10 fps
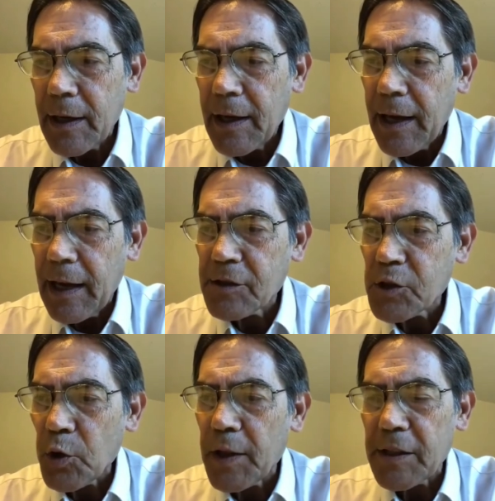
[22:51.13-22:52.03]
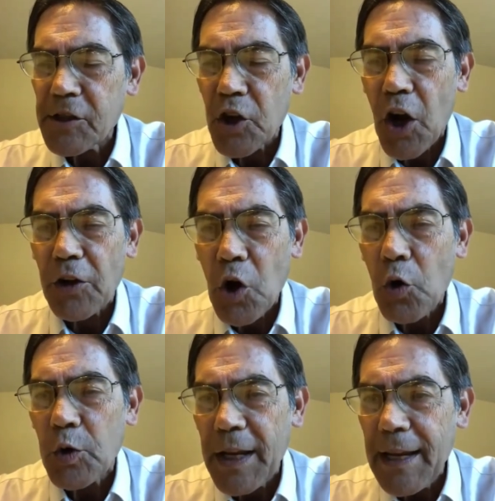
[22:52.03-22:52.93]
And so they saw
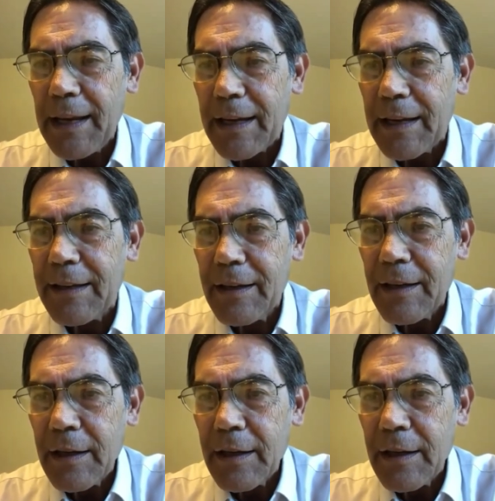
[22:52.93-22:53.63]
no need